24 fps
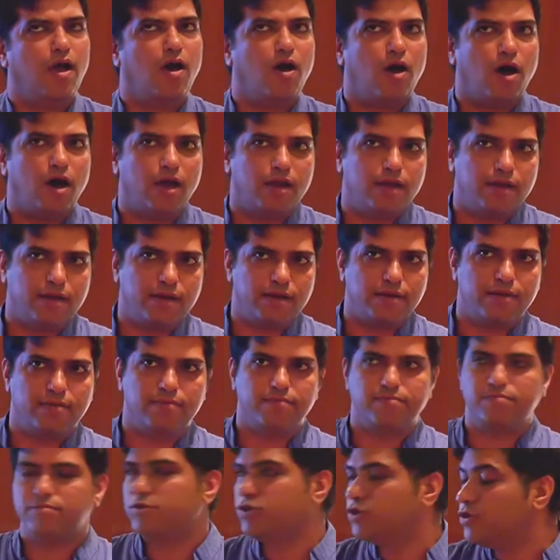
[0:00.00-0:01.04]

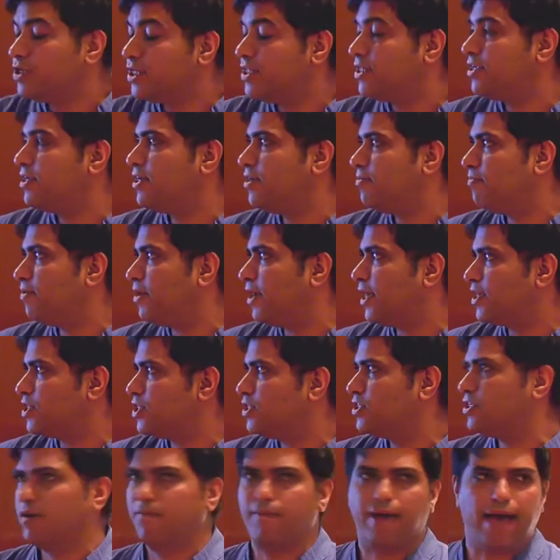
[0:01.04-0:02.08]
on 2D, 3D
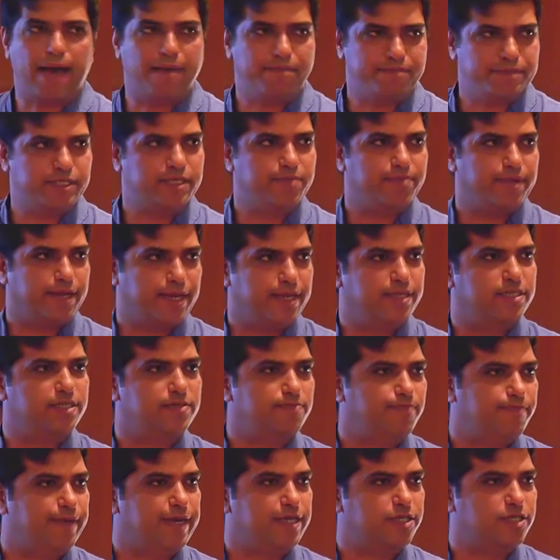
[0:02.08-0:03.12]
projections on maps, typically it's
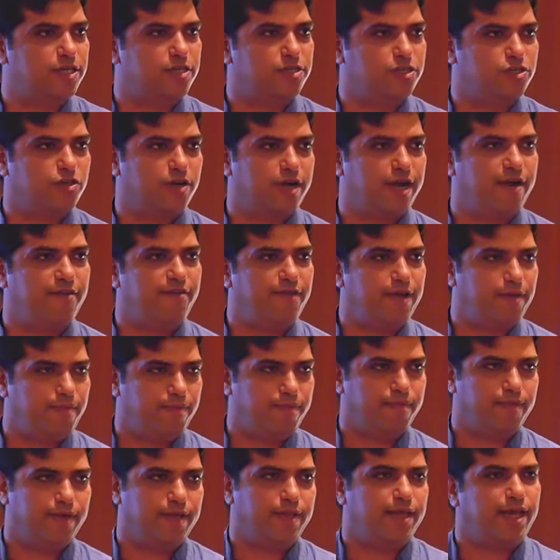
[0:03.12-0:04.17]
based on geographic.
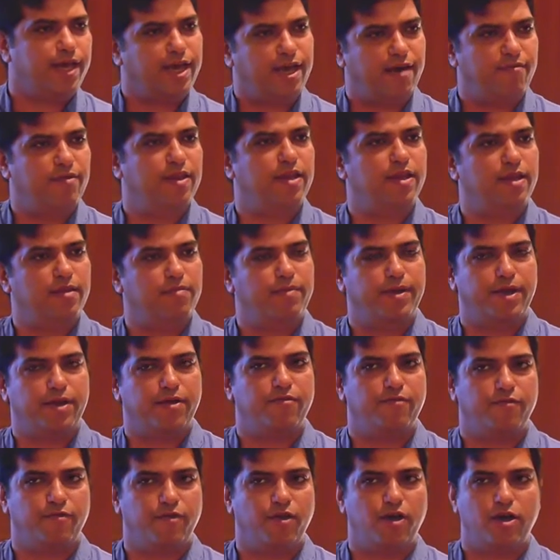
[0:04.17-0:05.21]
They have a little bit
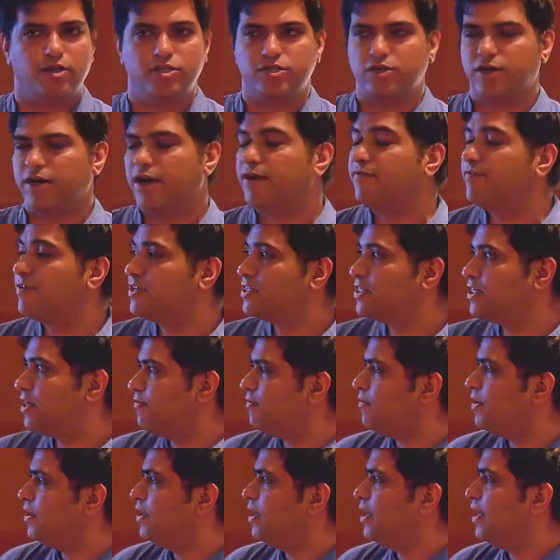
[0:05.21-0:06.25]
of non-geographic stuff.
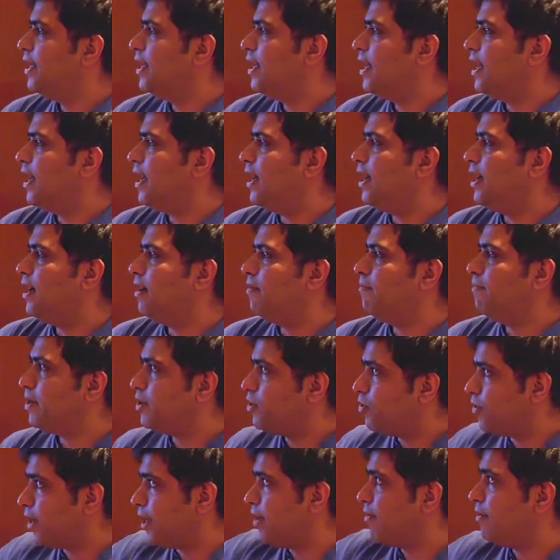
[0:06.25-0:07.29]
Uh, but
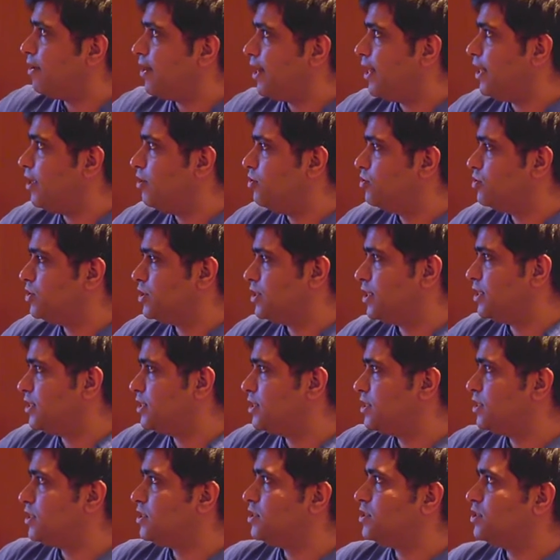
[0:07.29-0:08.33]
you can really use this
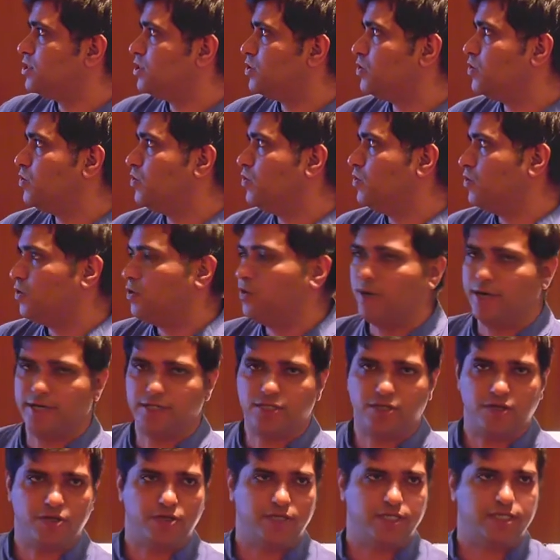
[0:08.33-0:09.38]
to do
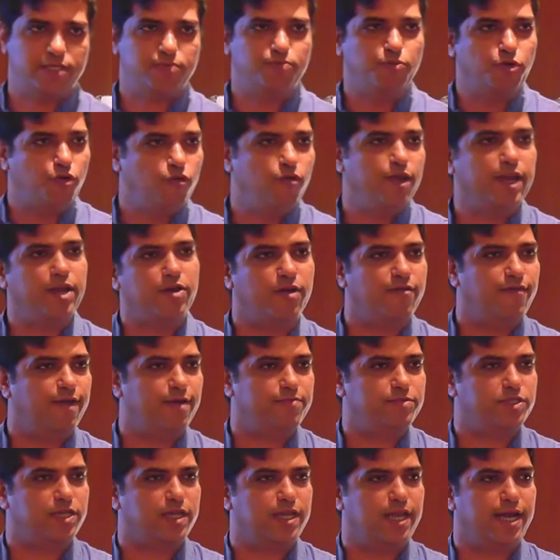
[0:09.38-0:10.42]
it. So moving to a
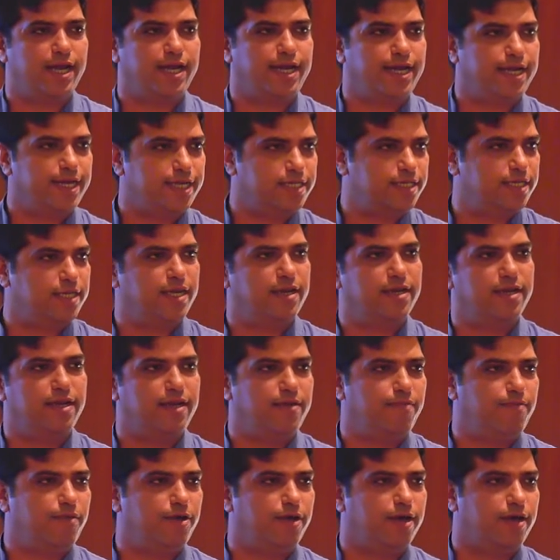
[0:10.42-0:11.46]
WebGL architecture can
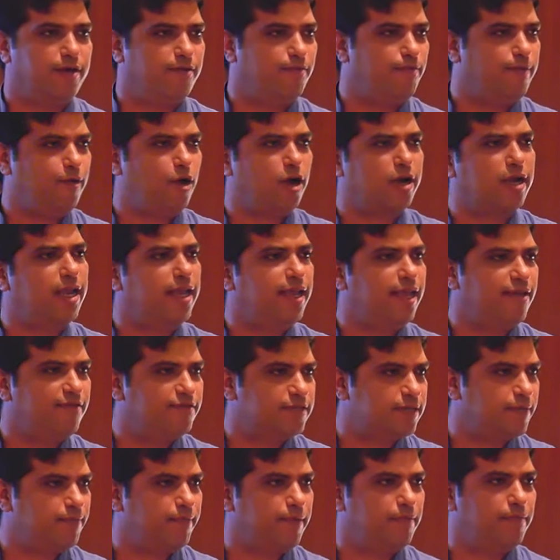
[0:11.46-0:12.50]
really put it. Plotly, if
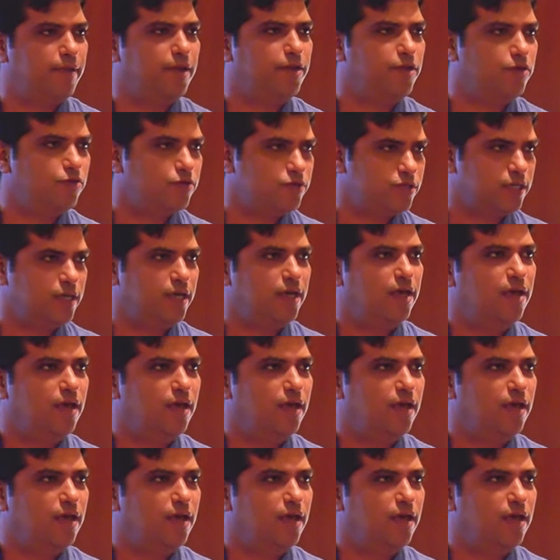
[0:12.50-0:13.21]
some people use,